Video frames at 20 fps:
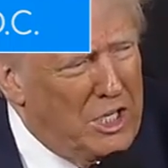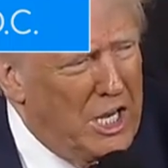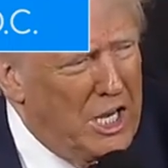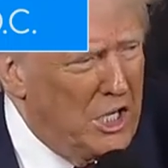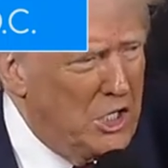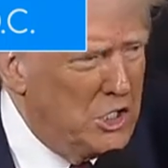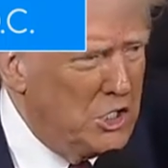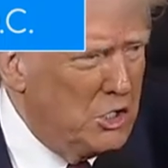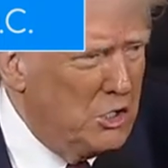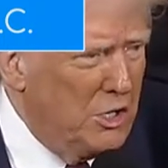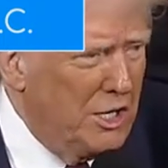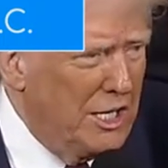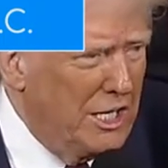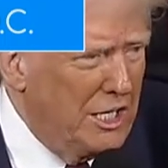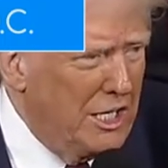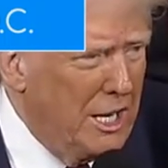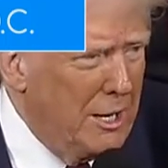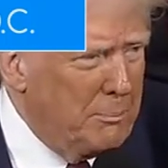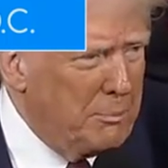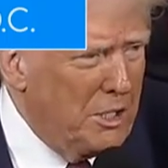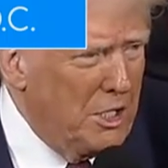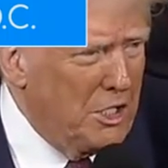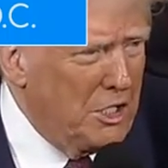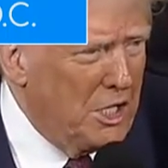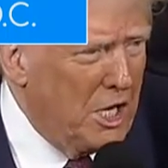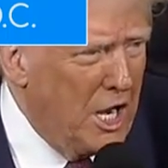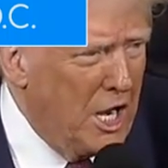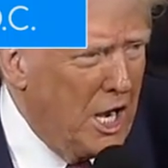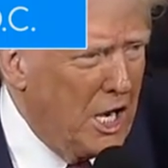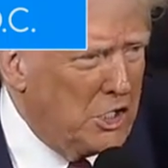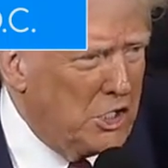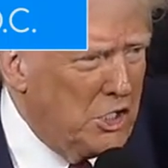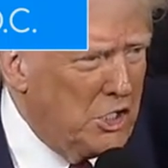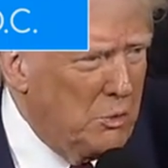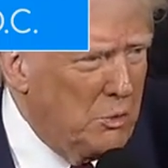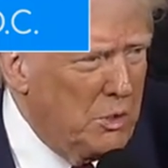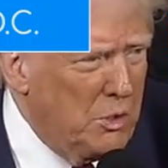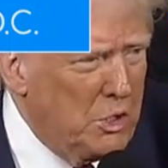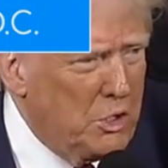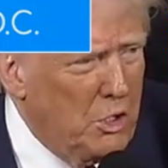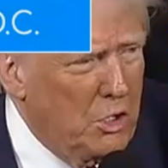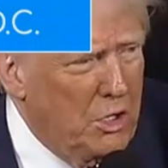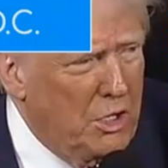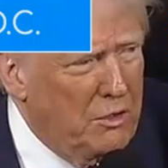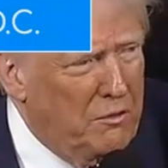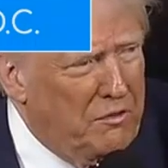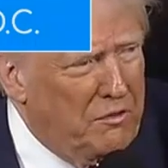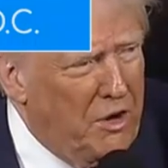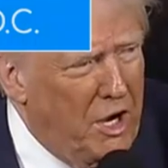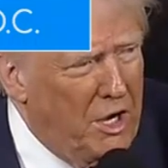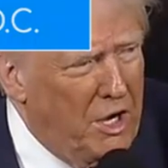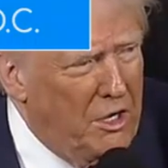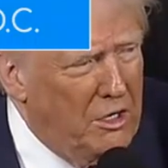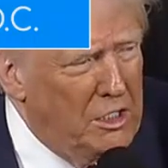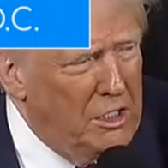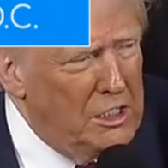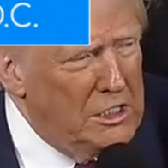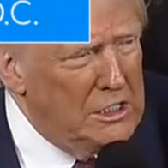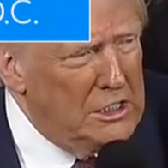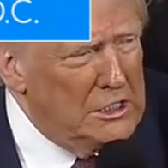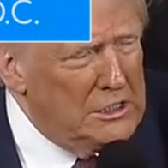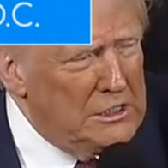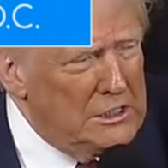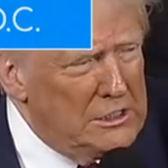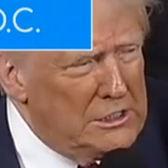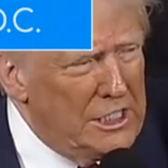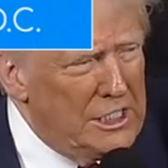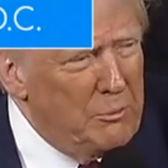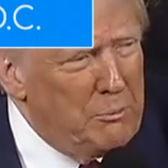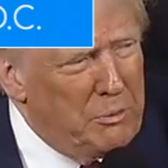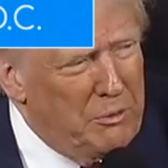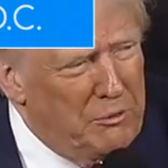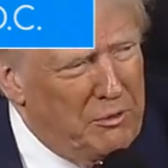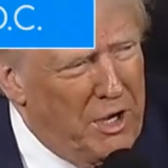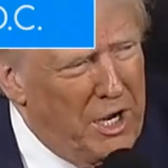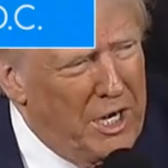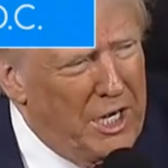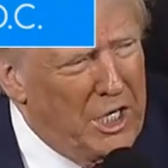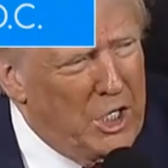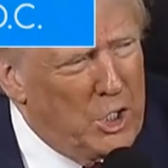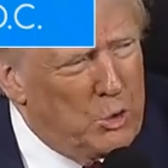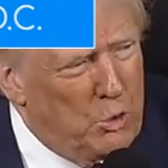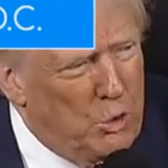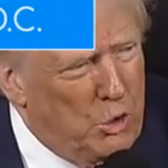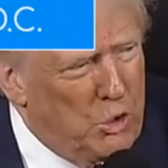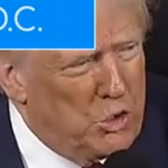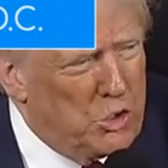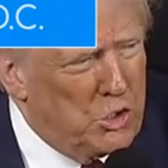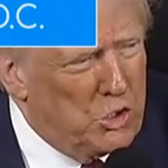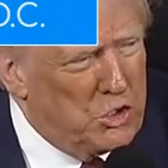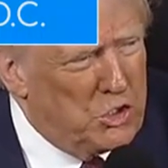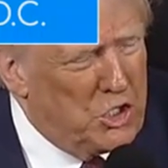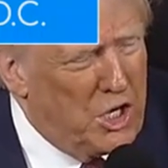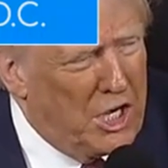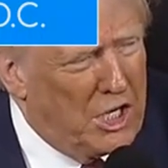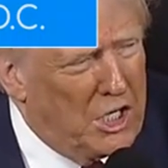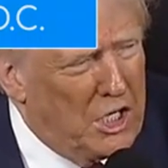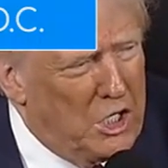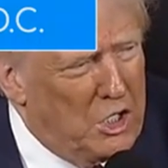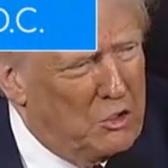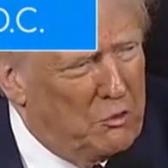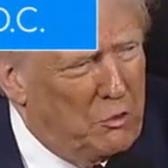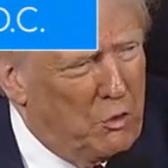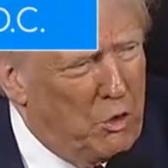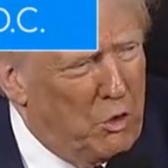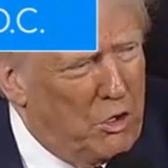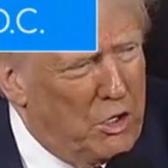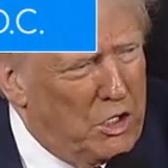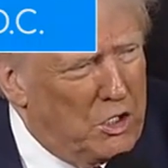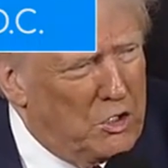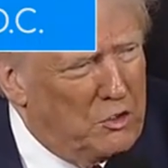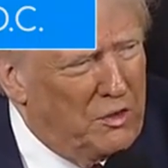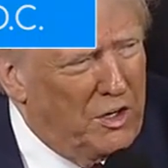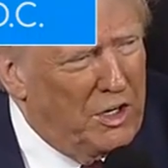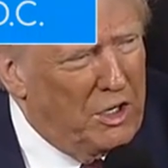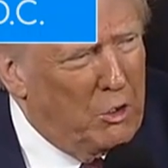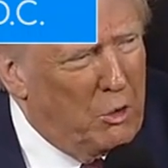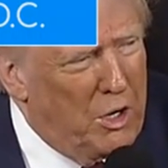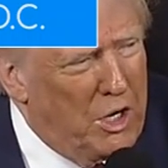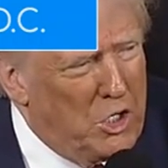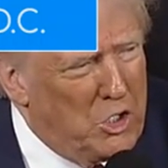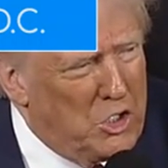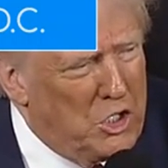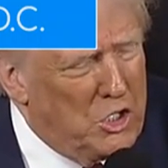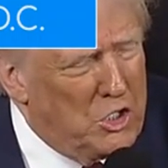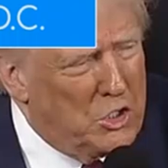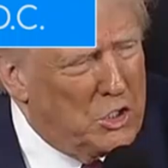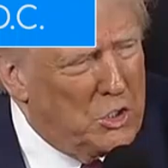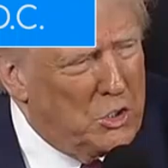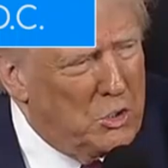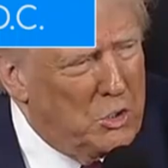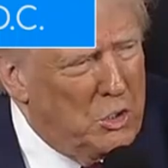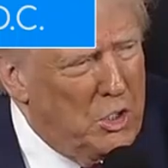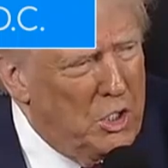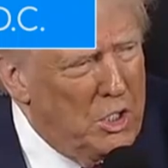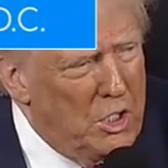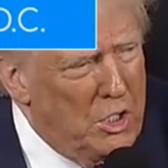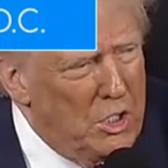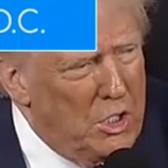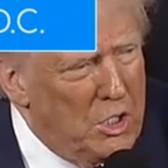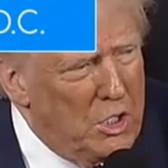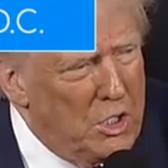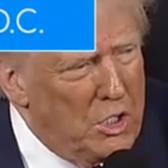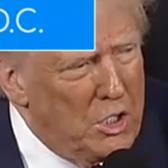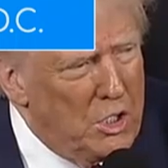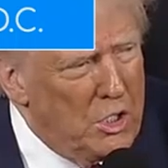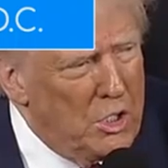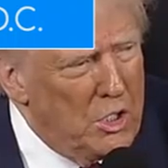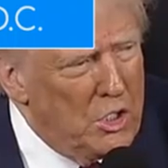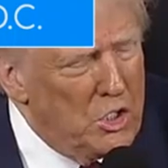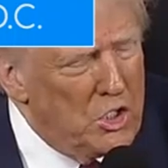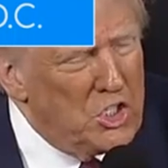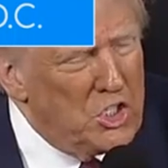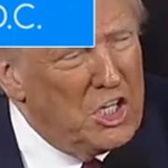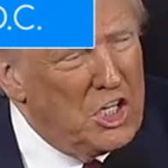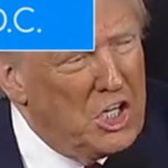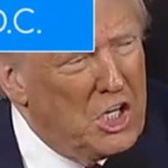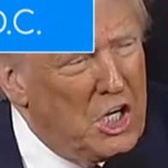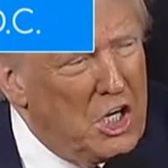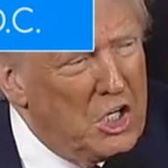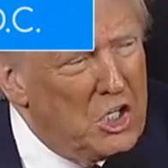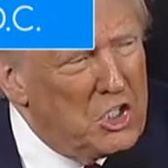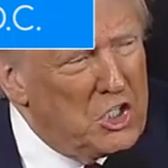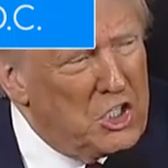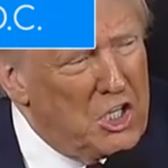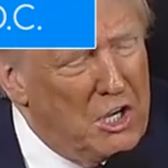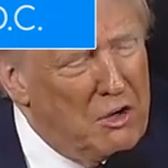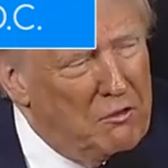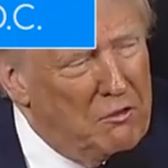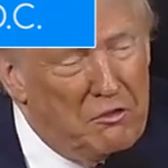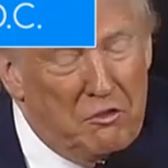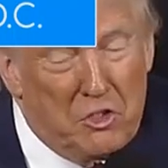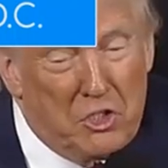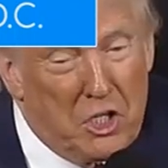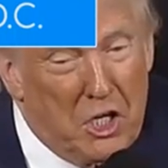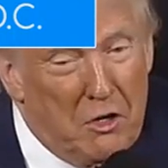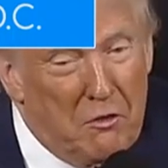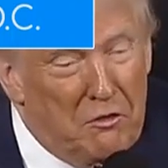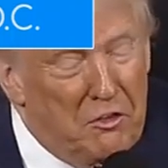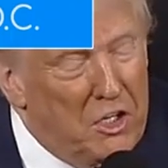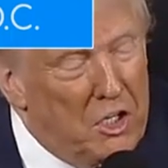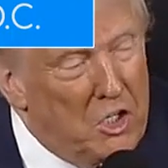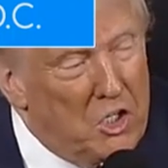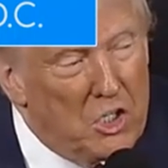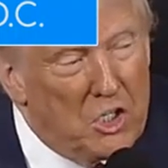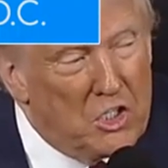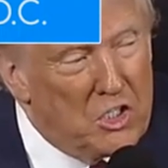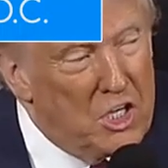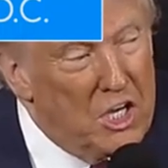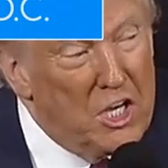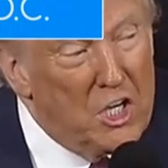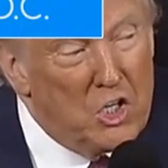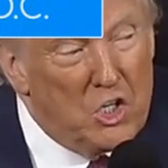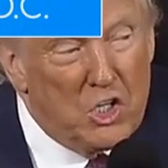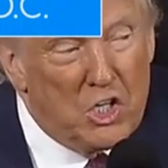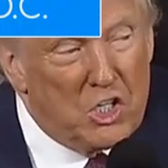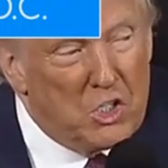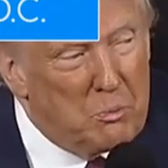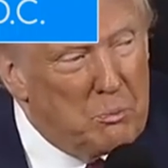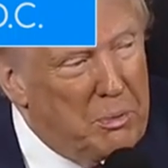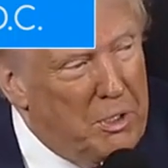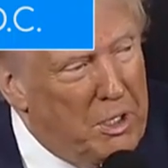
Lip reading: danger, and he leapt into action, returning fire and providing crucial seconds for his fellow agent to seek safety, just